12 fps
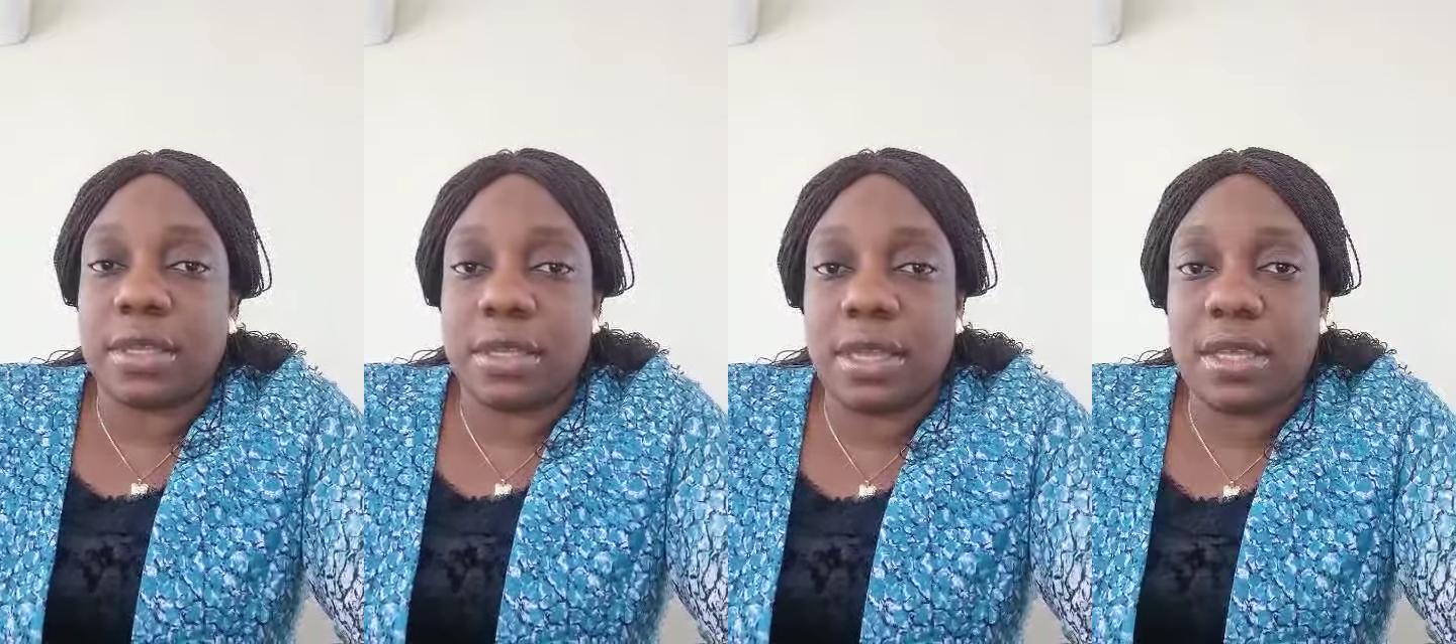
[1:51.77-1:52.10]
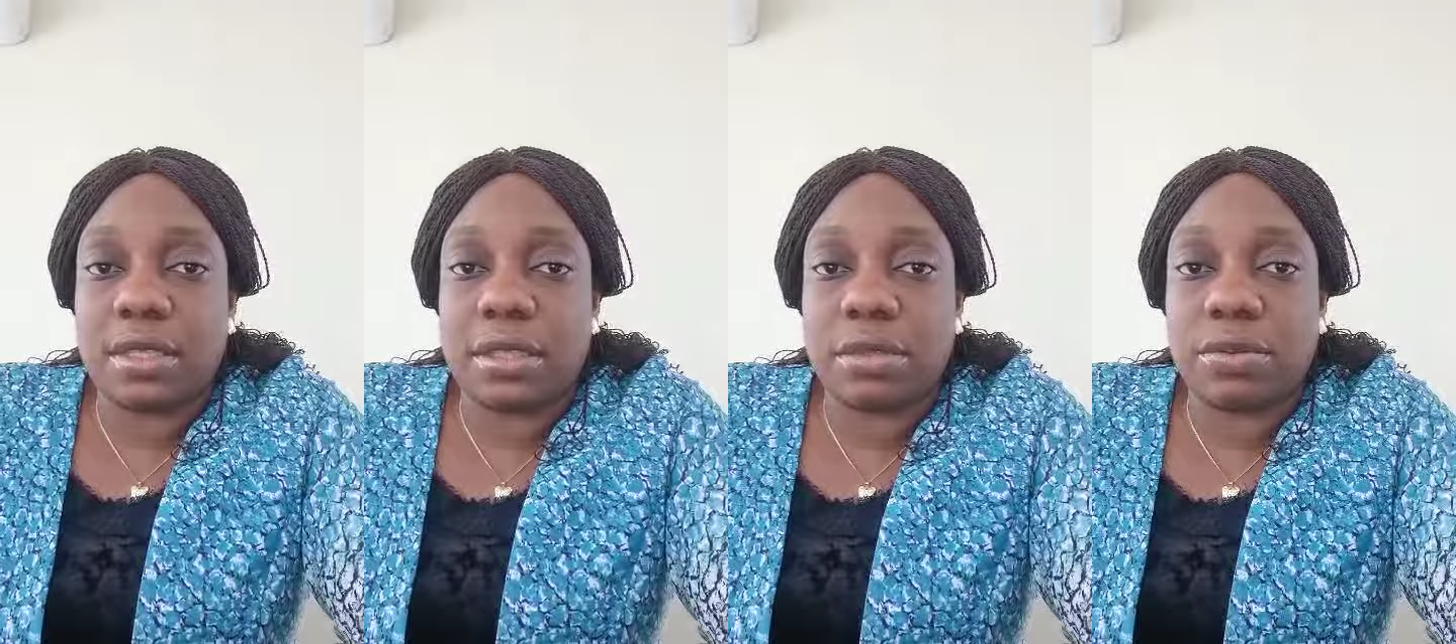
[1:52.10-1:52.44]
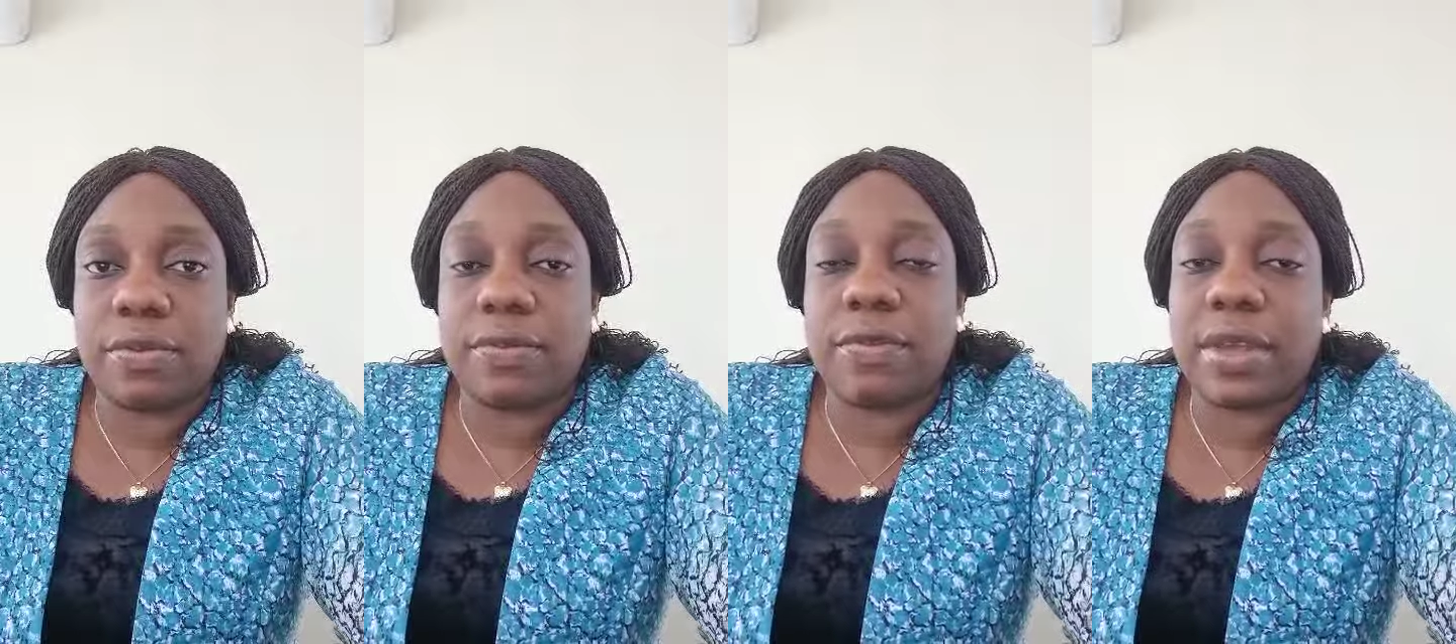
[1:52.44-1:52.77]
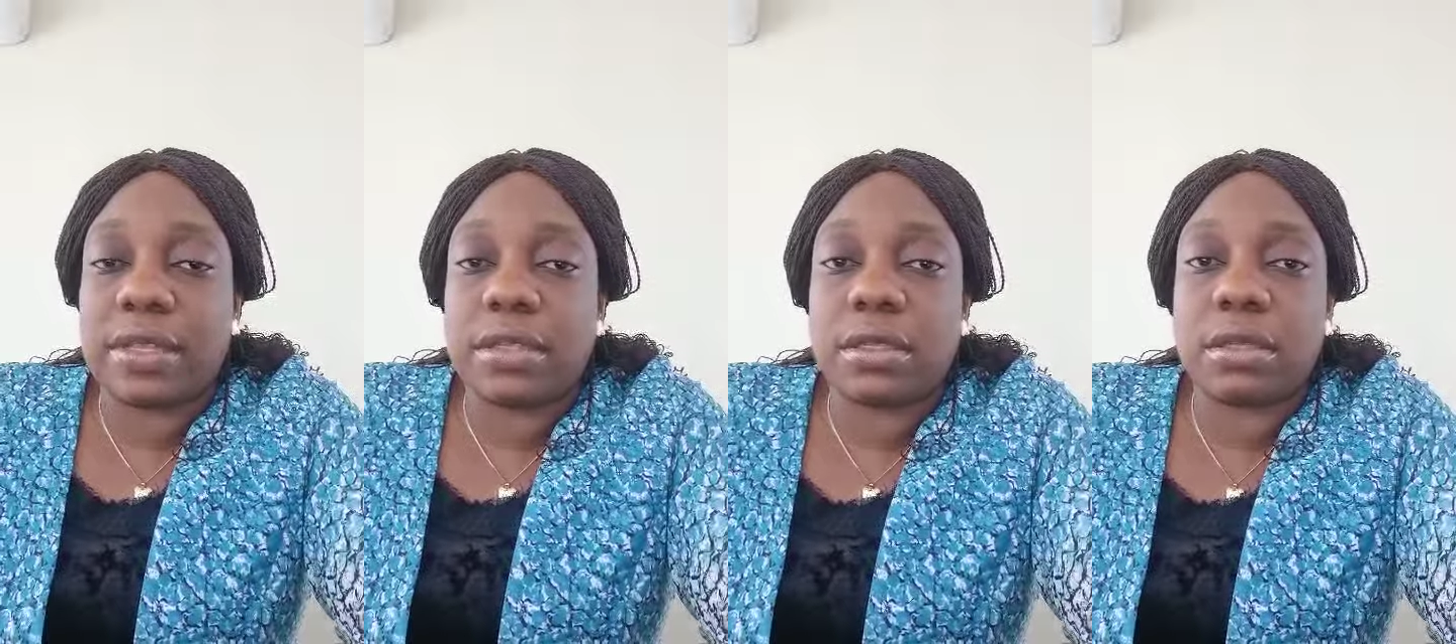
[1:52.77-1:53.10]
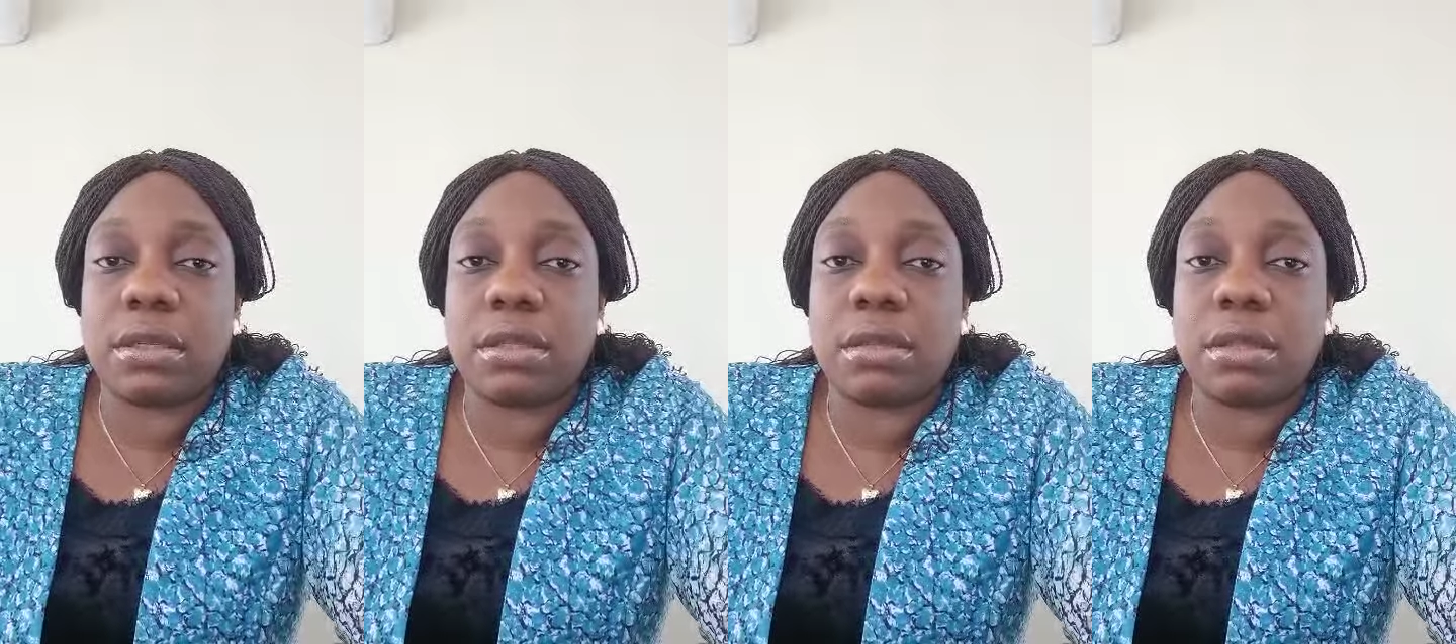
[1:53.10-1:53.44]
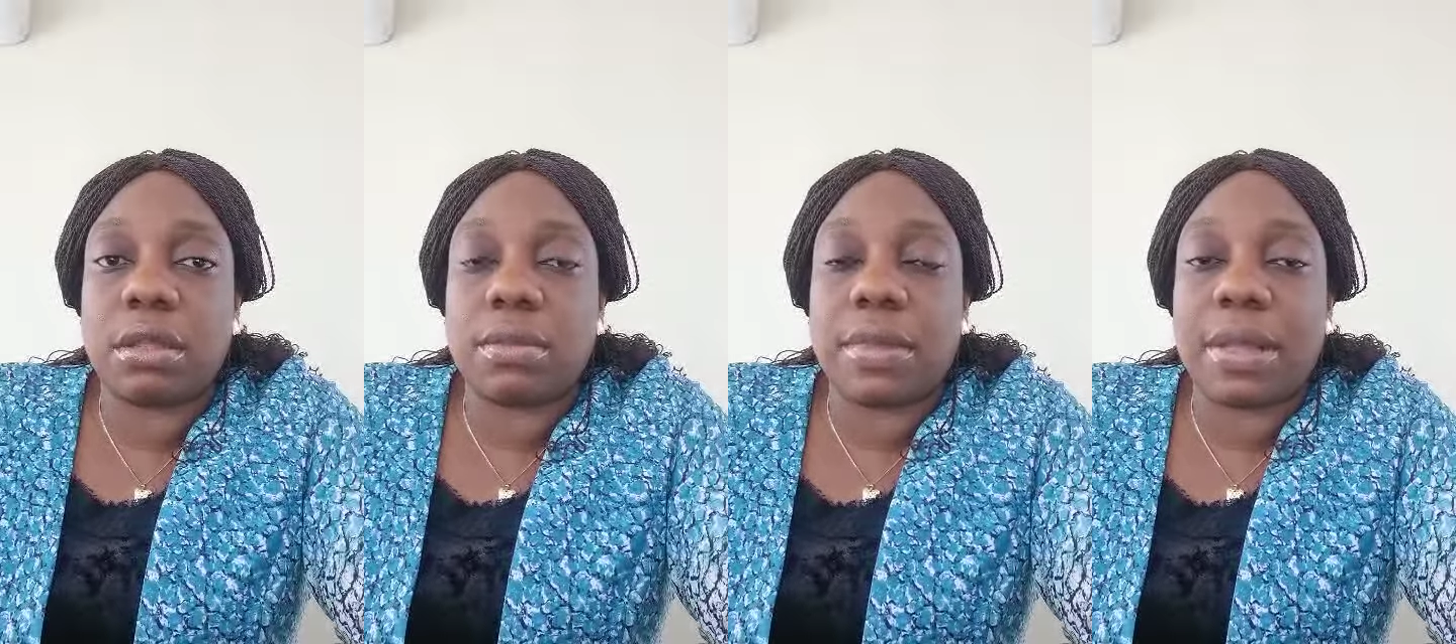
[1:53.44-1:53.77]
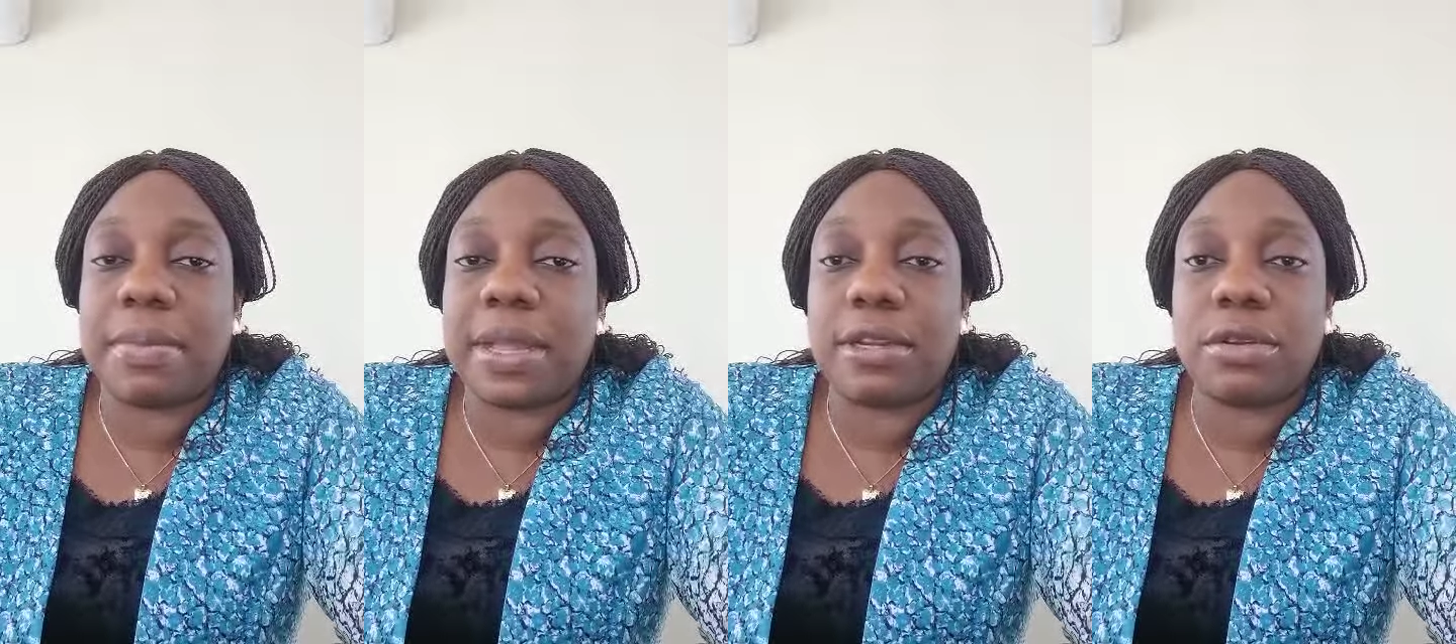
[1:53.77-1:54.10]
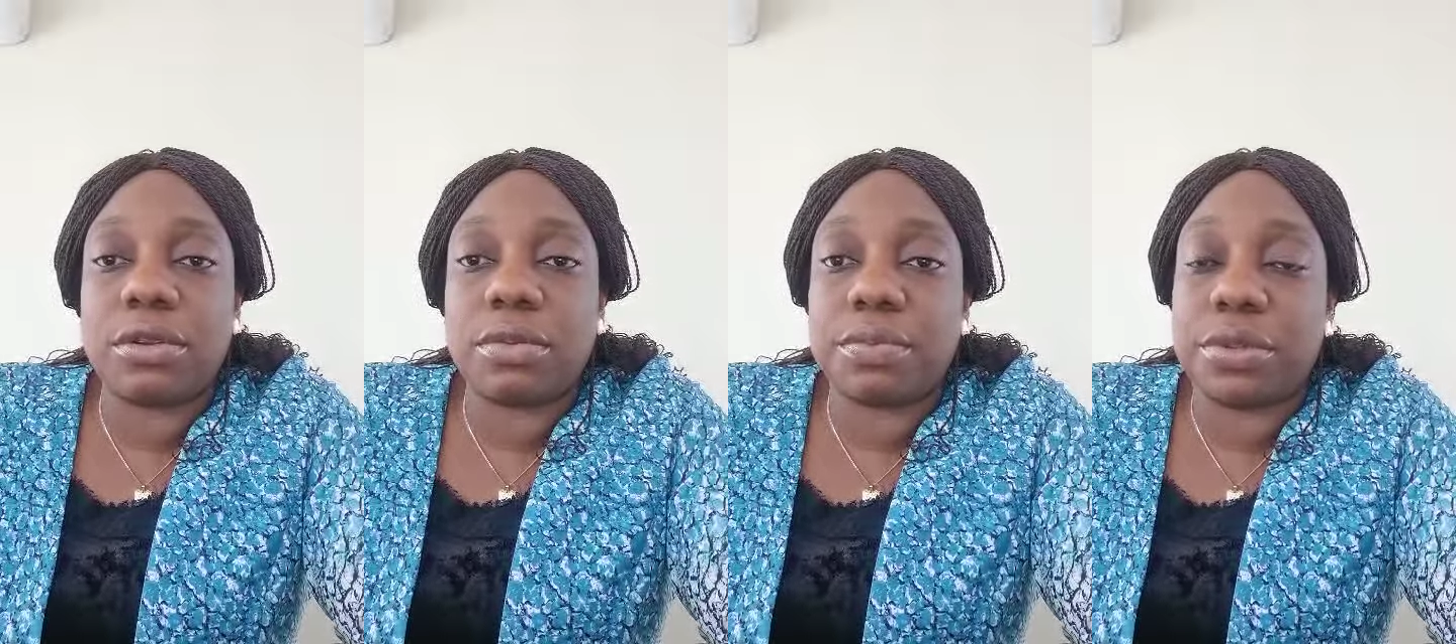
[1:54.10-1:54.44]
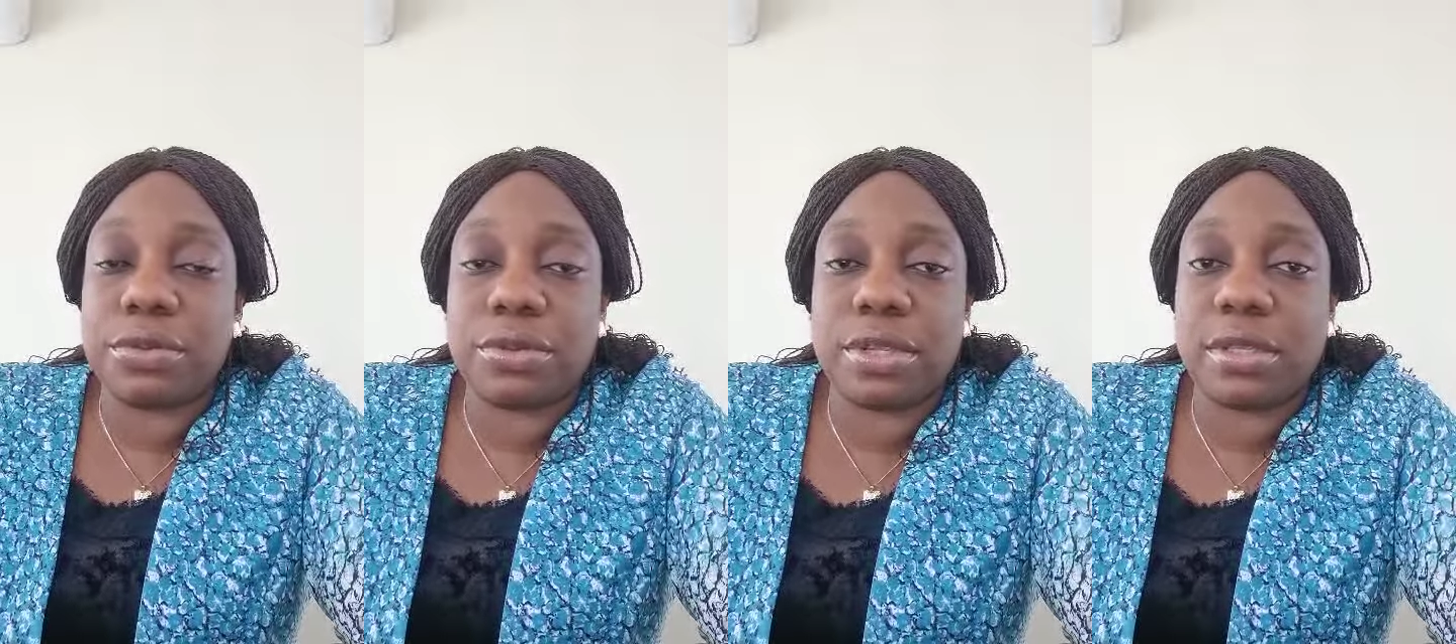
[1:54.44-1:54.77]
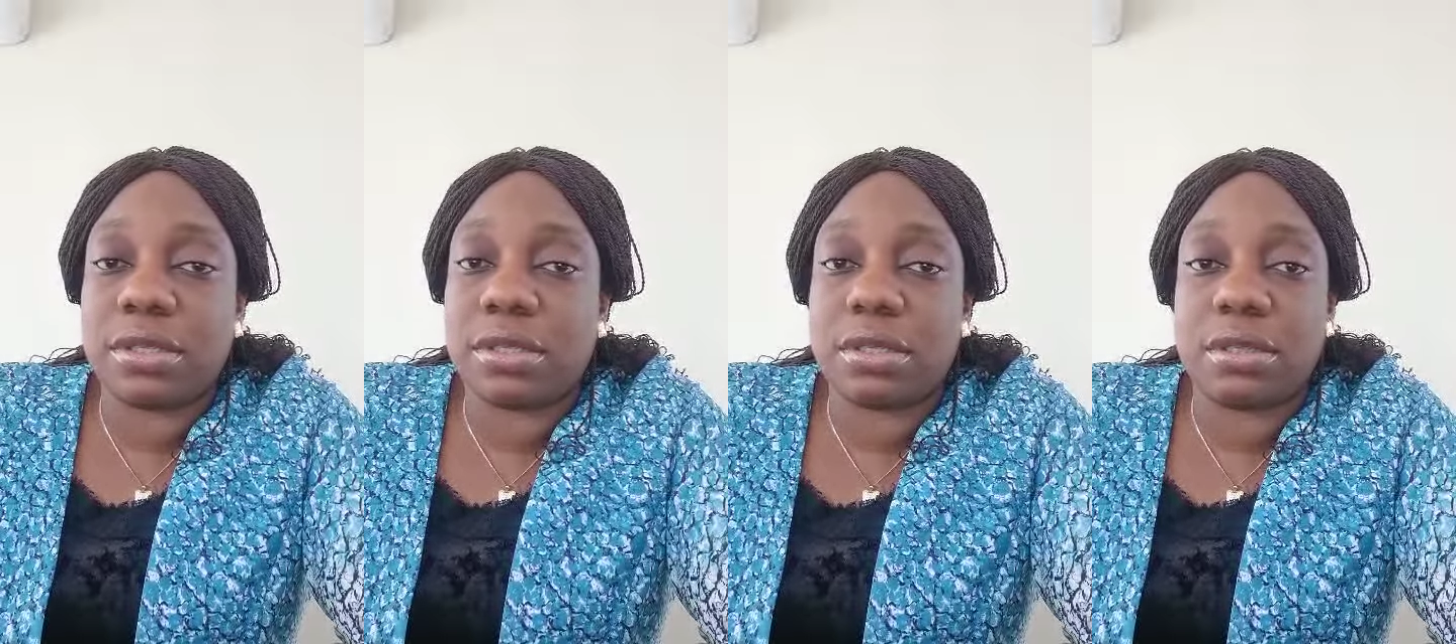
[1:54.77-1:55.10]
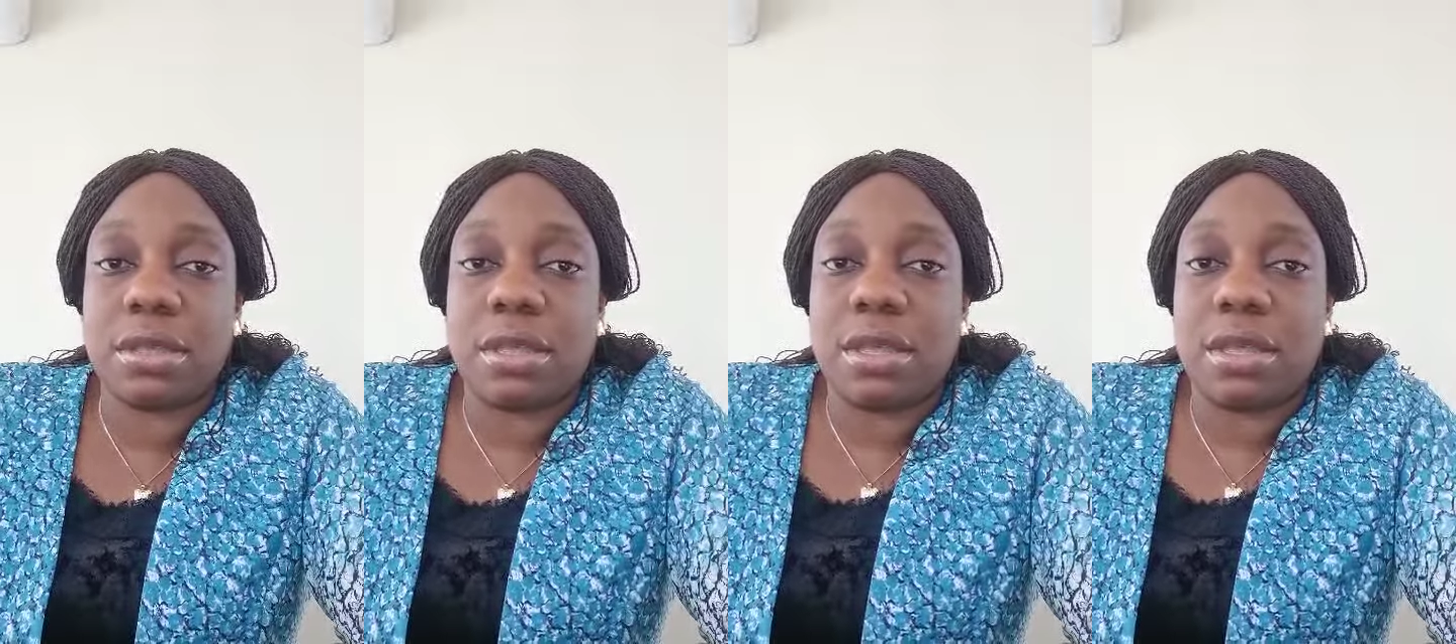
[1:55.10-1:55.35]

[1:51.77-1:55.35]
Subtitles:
yet you find abandoned buildings